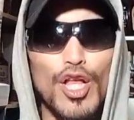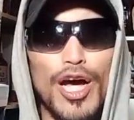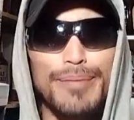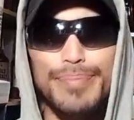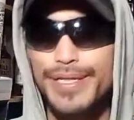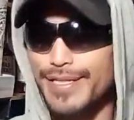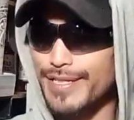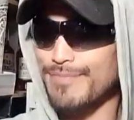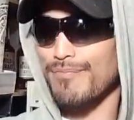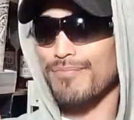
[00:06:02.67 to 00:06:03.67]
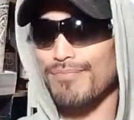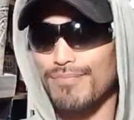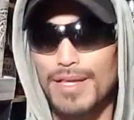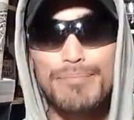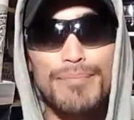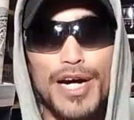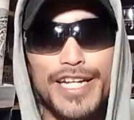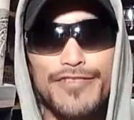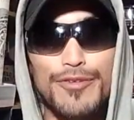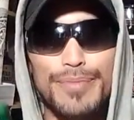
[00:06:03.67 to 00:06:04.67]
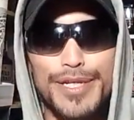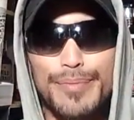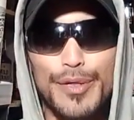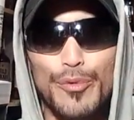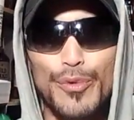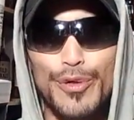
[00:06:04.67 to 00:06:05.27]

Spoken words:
light beer. Might even be a bit